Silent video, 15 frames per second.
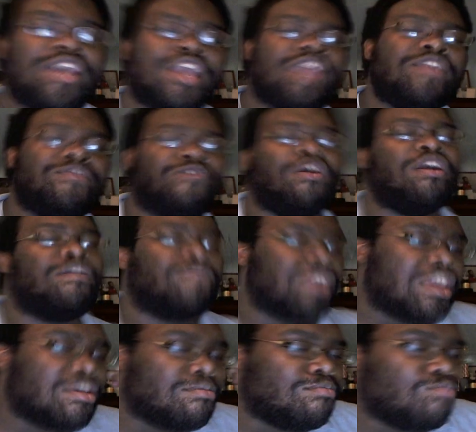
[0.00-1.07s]
in front of
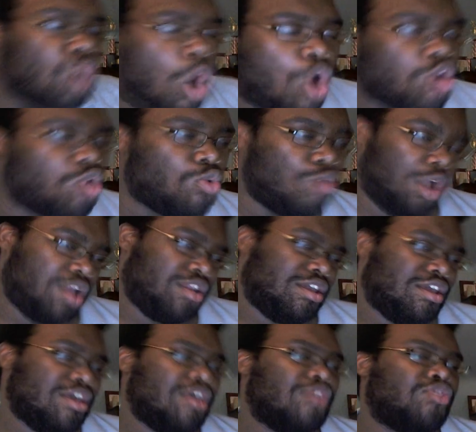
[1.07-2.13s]
the immortal one.
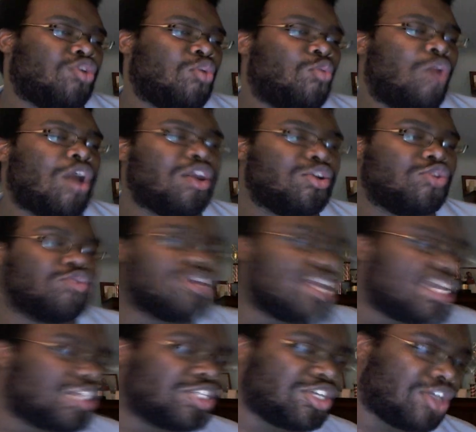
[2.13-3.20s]
The one who,
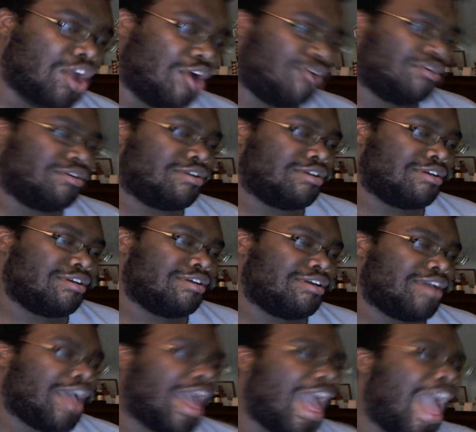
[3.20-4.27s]
Ichigo,
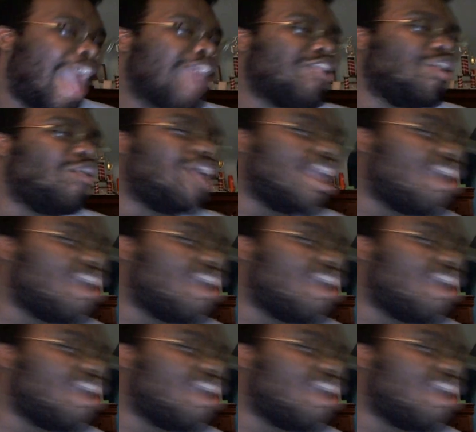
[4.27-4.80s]
I know